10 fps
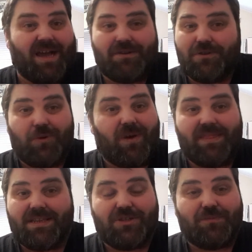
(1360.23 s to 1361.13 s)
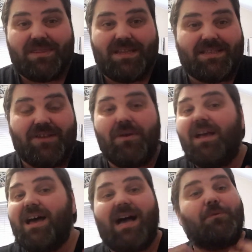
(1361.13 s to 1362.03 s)
I don't know why they do, but they do.
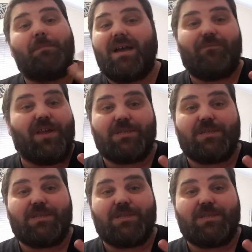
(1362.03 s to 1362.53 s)
I'm a man